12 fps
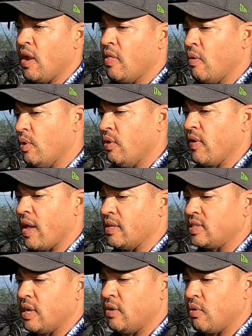And then when you've got it
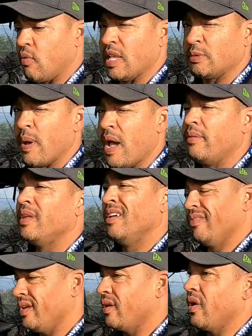centered in the right spot,
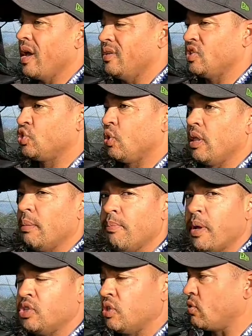then go ahead and just drill it and
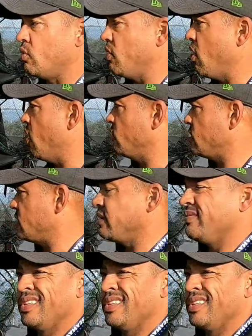punch it through with the hoses.